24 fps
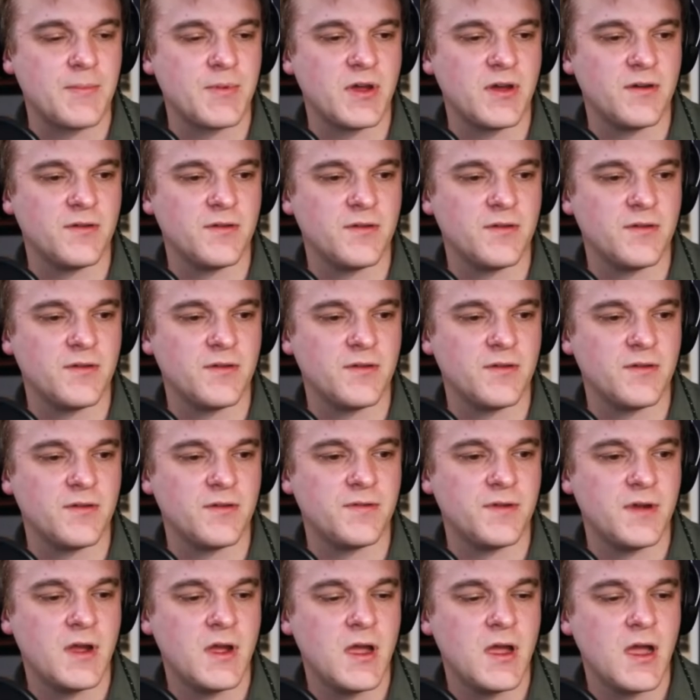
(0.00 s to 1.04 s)
of
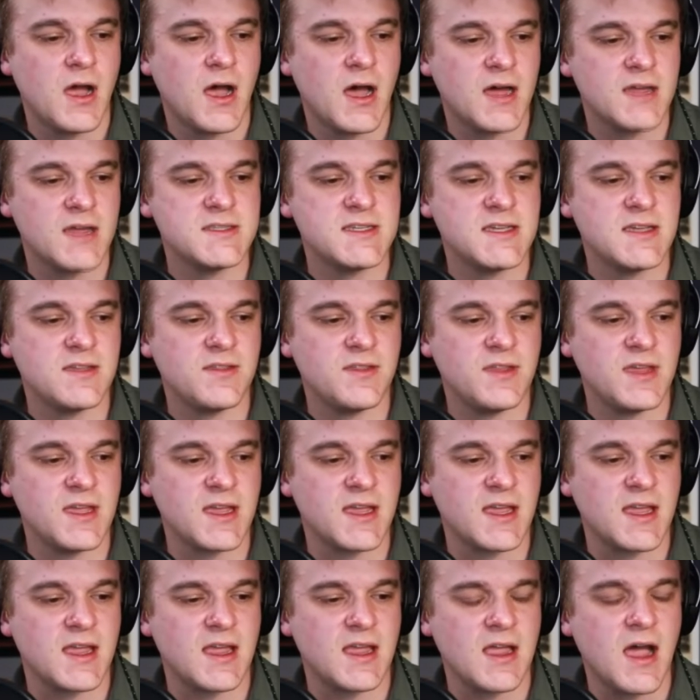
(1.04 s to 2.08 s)
hunting
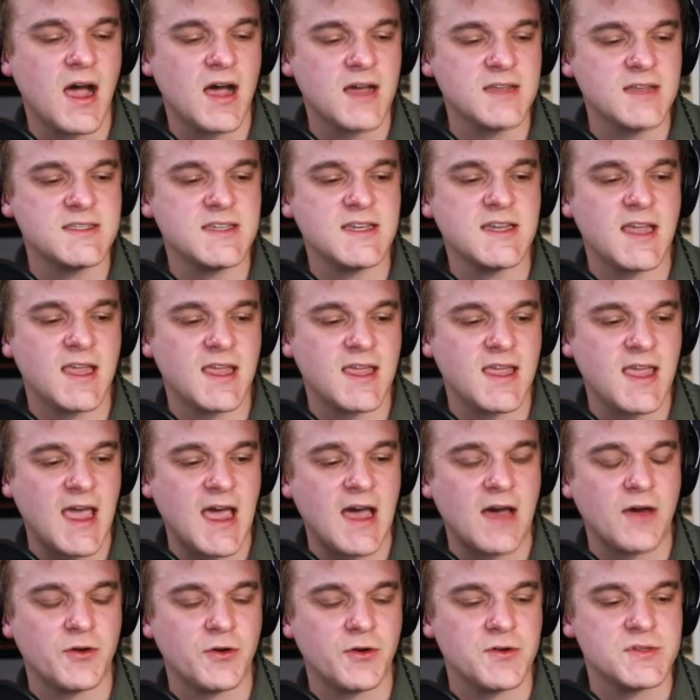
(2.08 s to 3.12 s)
the hunting
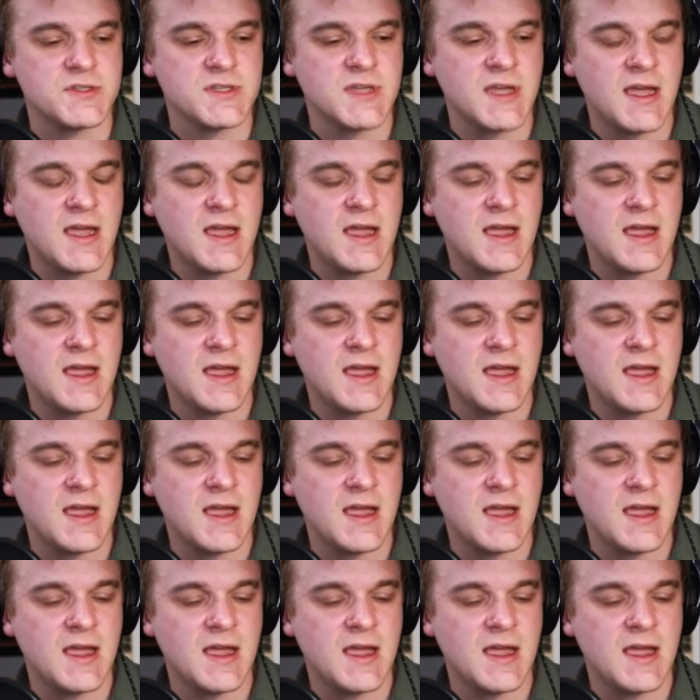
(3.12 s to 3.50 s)
encounters